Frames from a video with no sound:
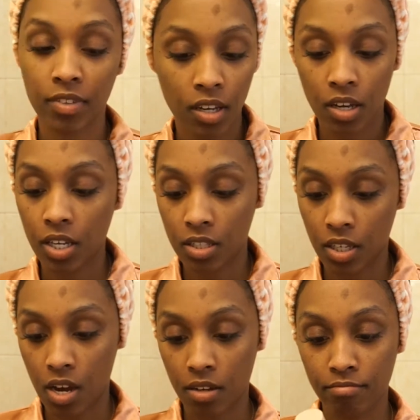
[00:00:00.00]
But I'm going to
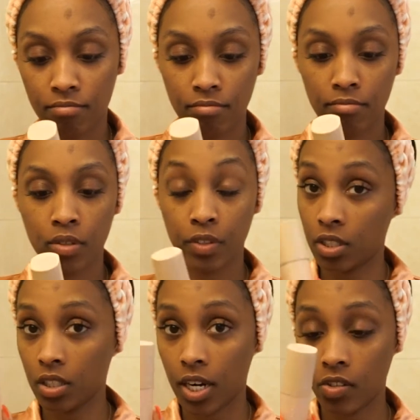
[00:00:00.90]
go in with my
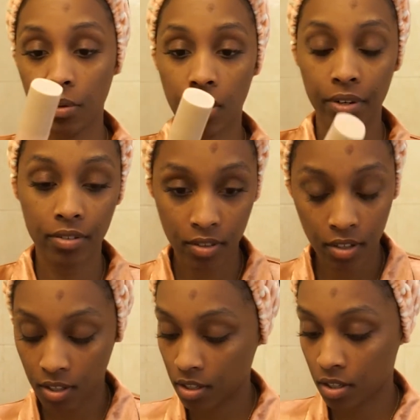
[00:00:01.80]
Fenty
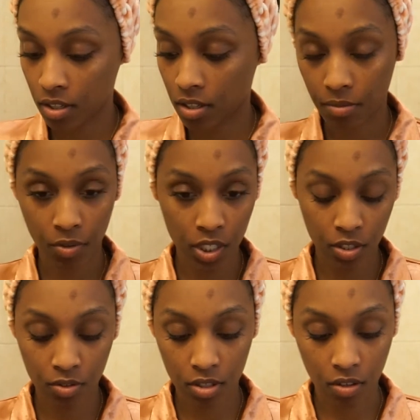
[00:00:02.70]
Hydrating
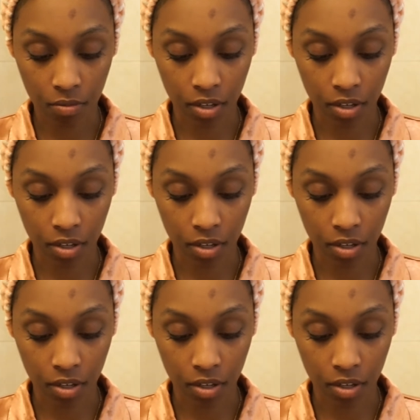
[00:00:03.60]
Primer.